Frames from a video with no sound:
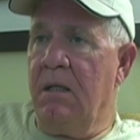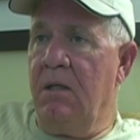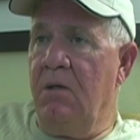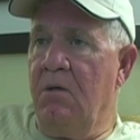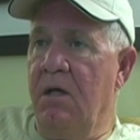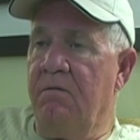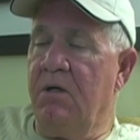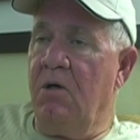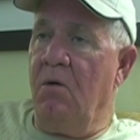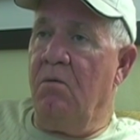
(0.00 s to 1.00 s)
you
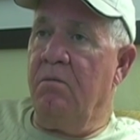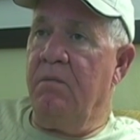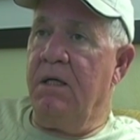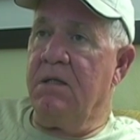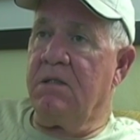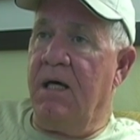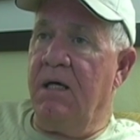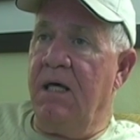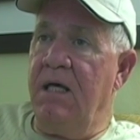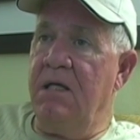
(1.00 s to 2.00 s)
never know, because
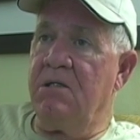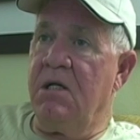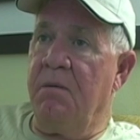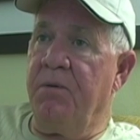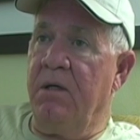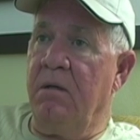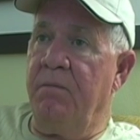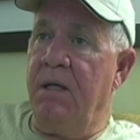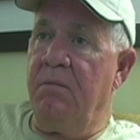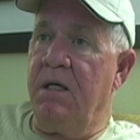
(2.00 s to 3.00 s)
I eased up a
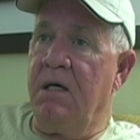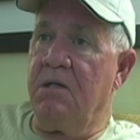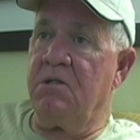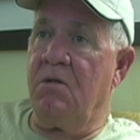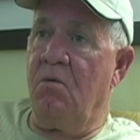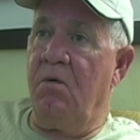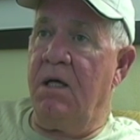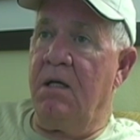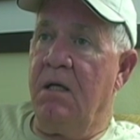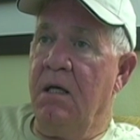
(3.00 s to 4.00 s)
little bit because of the
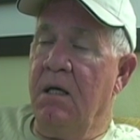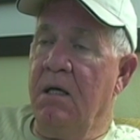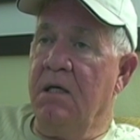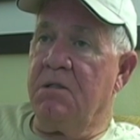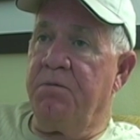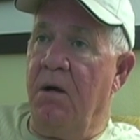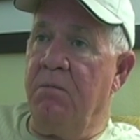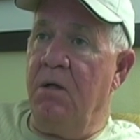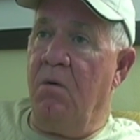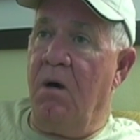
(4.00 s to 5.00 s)
wind. Is
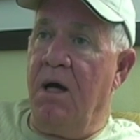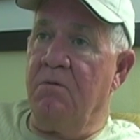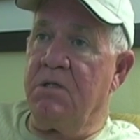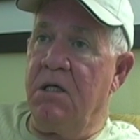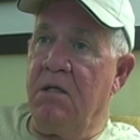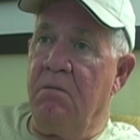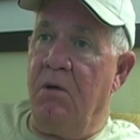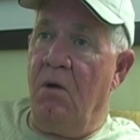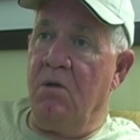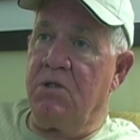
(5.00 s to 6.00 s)
probably why I was hitting the
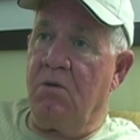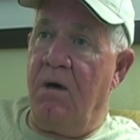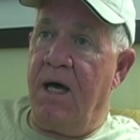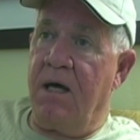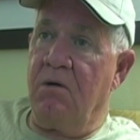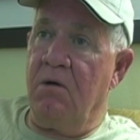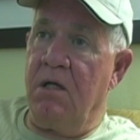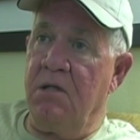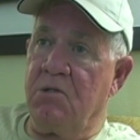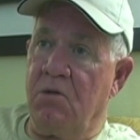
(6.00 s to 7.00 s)
ball so
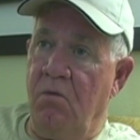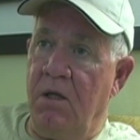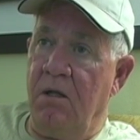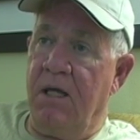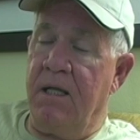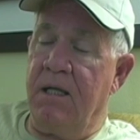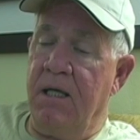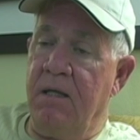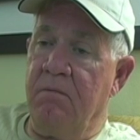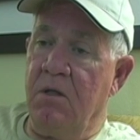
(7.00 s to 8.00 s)
accurately and so well that
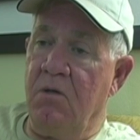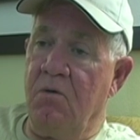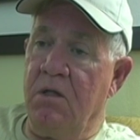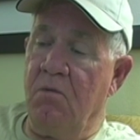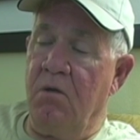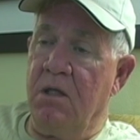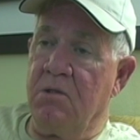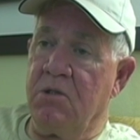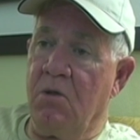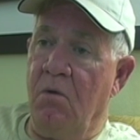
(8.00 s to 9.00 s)
day during the
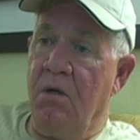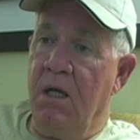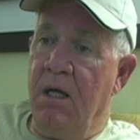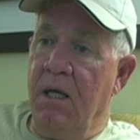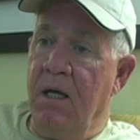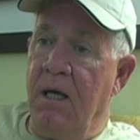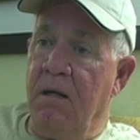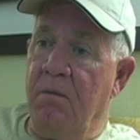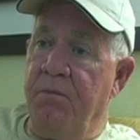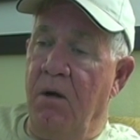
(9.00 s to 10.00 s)
wind. So
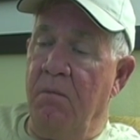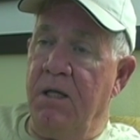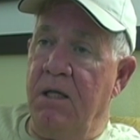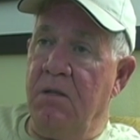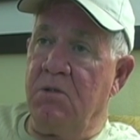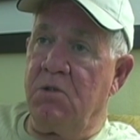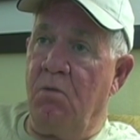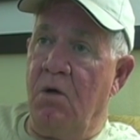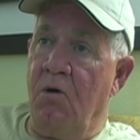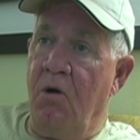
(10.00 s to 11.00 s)
I'd have probably
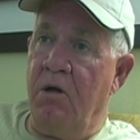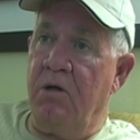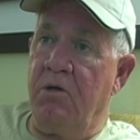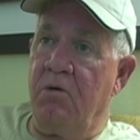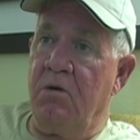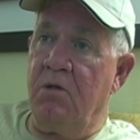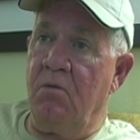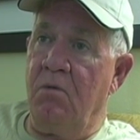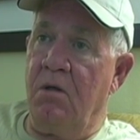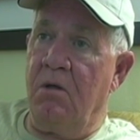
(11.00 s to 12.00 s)
swung harder
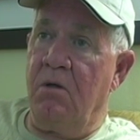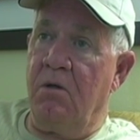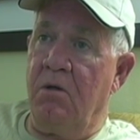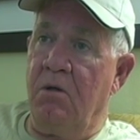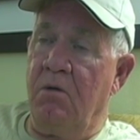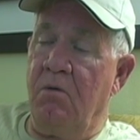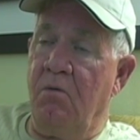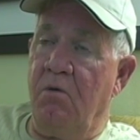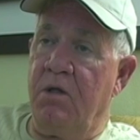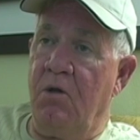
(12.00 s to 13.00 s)
during the
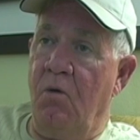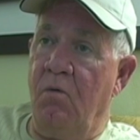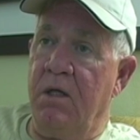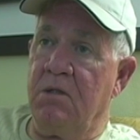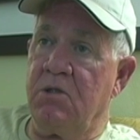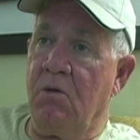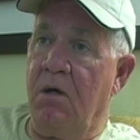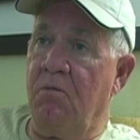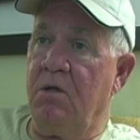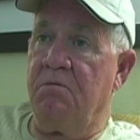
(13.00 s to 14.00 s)
with no wind,
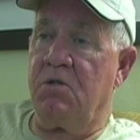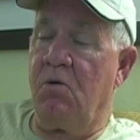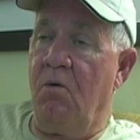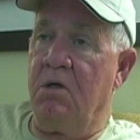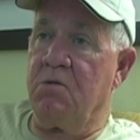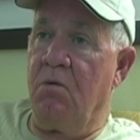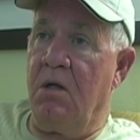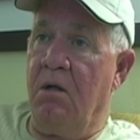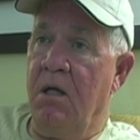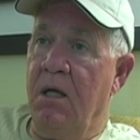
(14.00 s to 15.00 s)
so I wouldn't have scored as
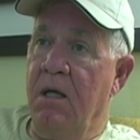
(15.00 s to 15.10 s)
well.